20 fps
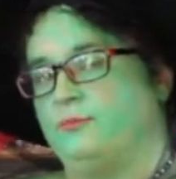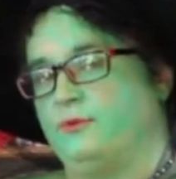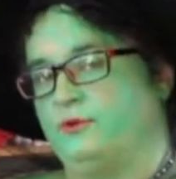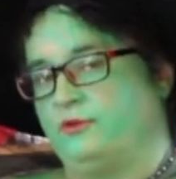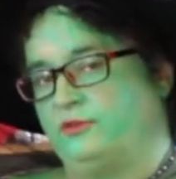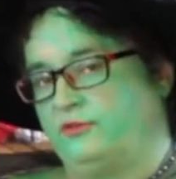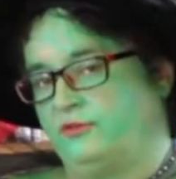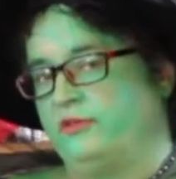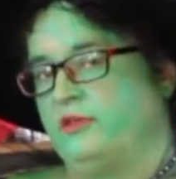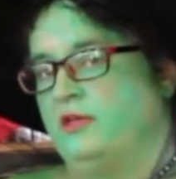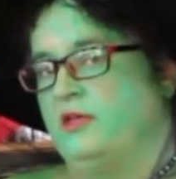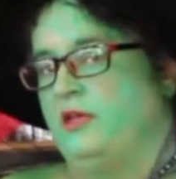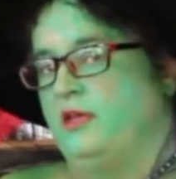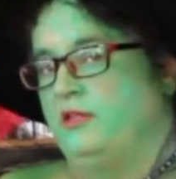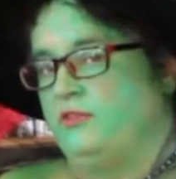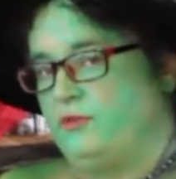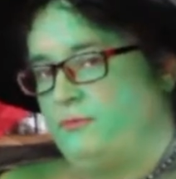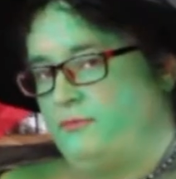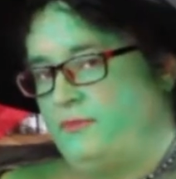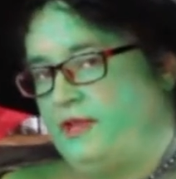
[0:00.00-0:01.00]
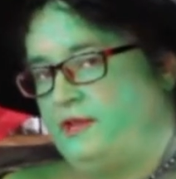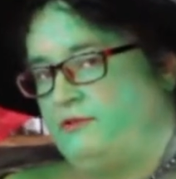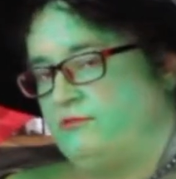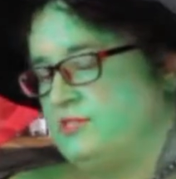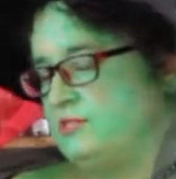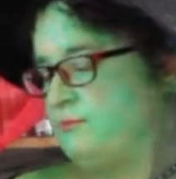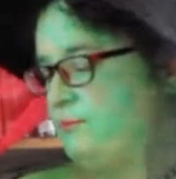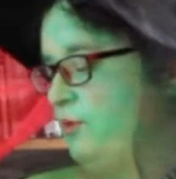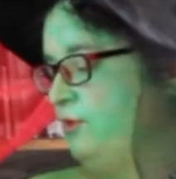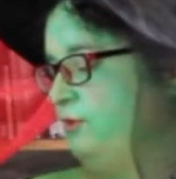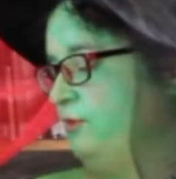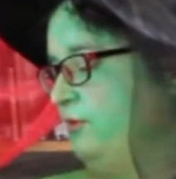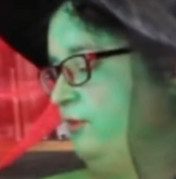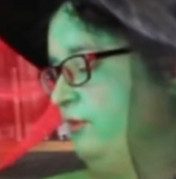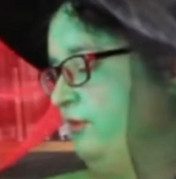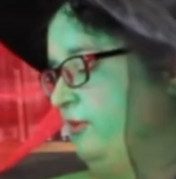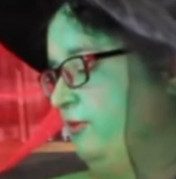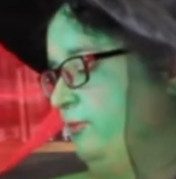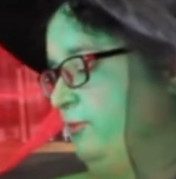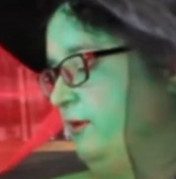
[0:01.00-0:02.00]
books, they might respond to
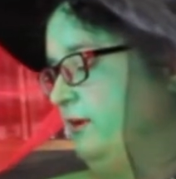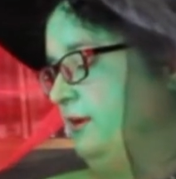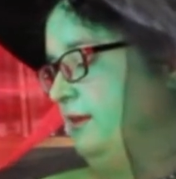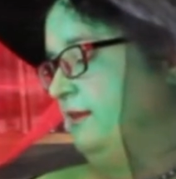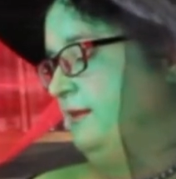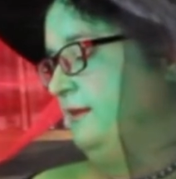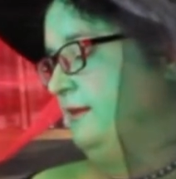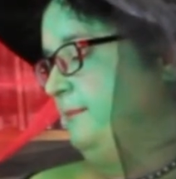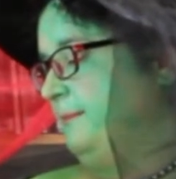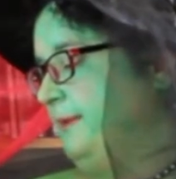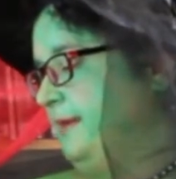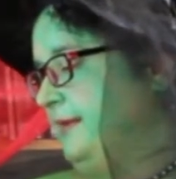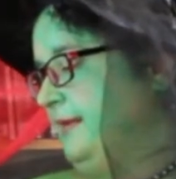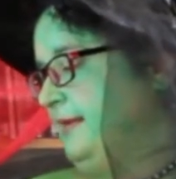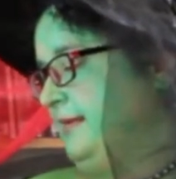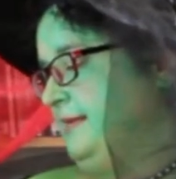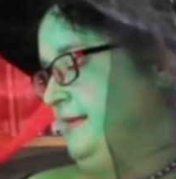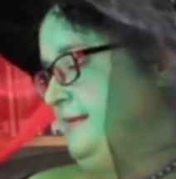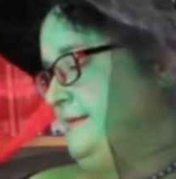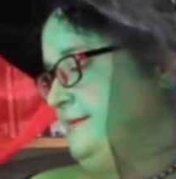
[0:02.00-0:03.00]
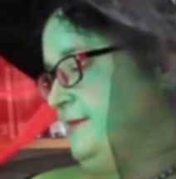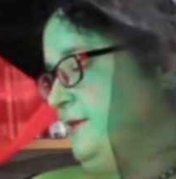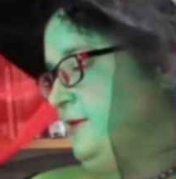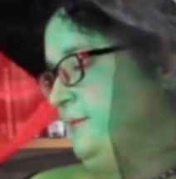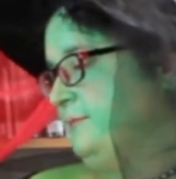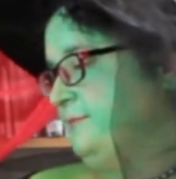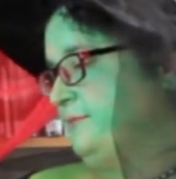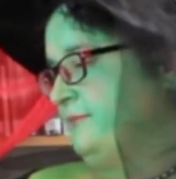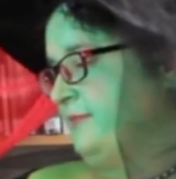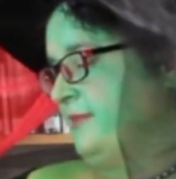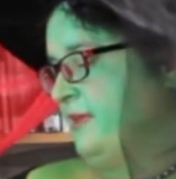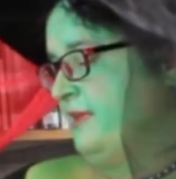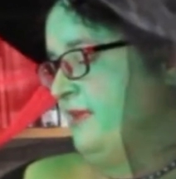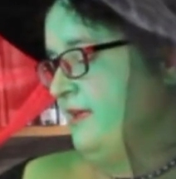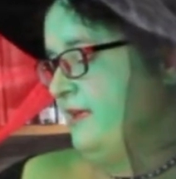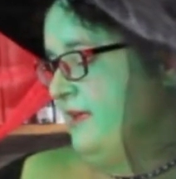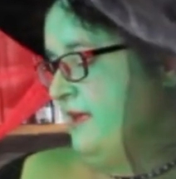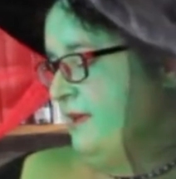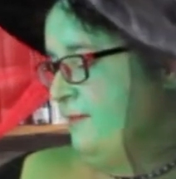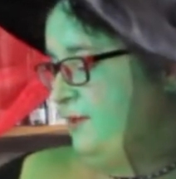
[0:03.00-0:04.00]
this one a little bit easier.
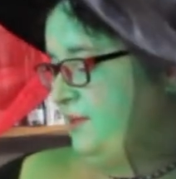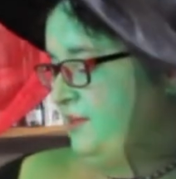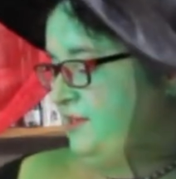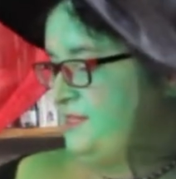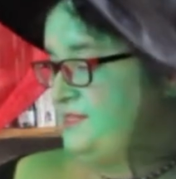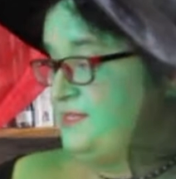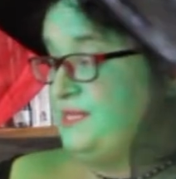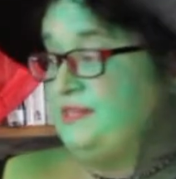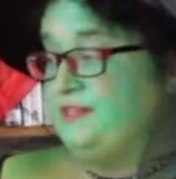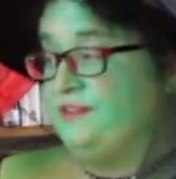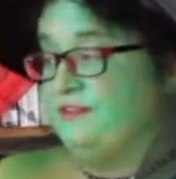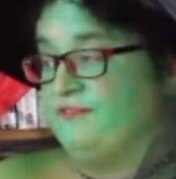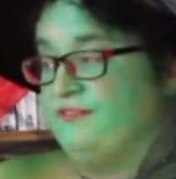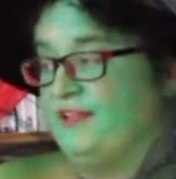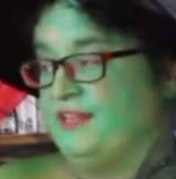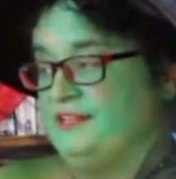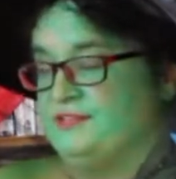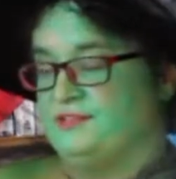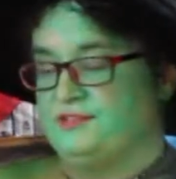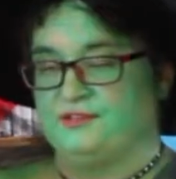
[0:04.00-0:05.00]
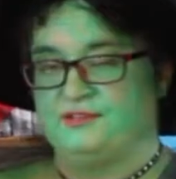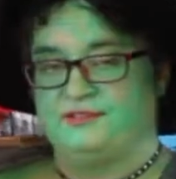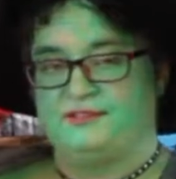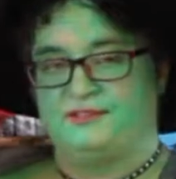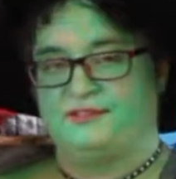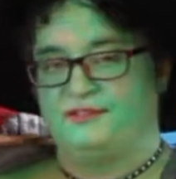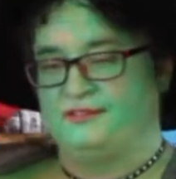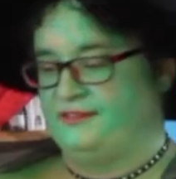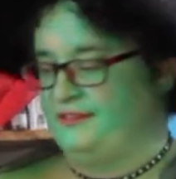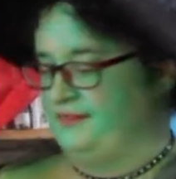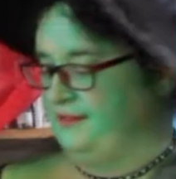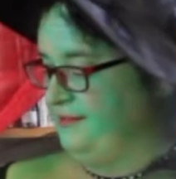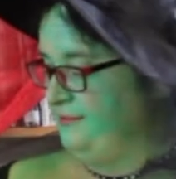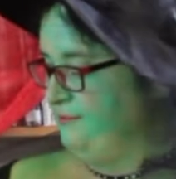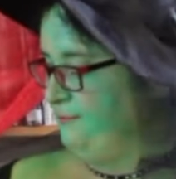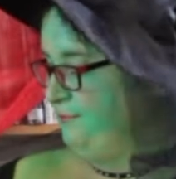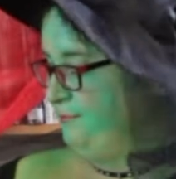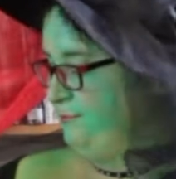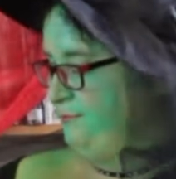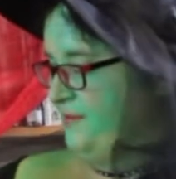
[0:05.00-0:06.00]
But you can see the adventures.
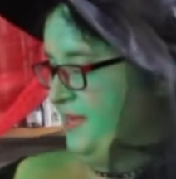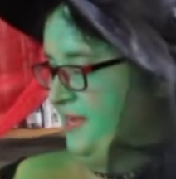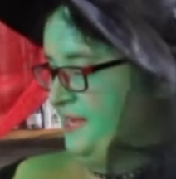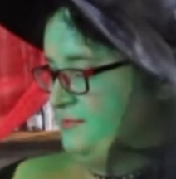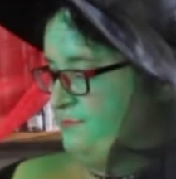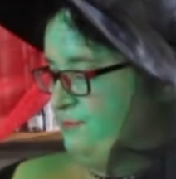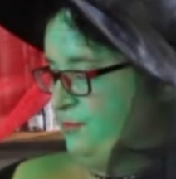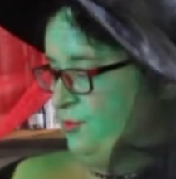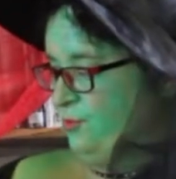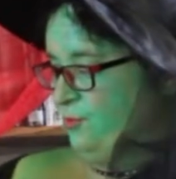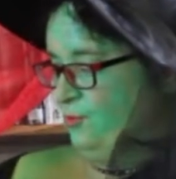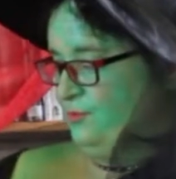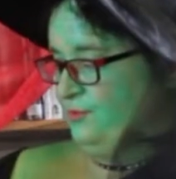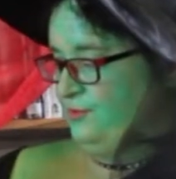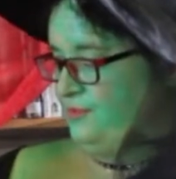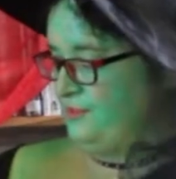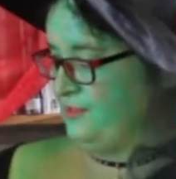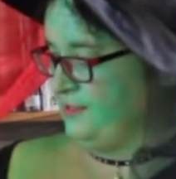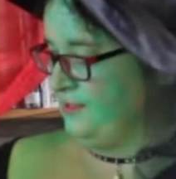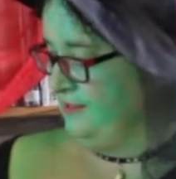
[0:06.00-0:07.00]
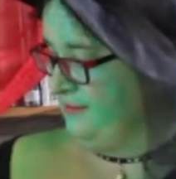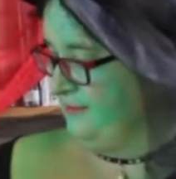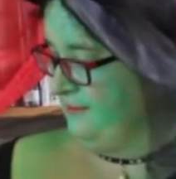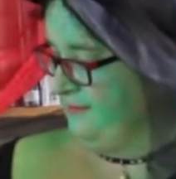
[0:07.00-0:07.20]
Nice bones.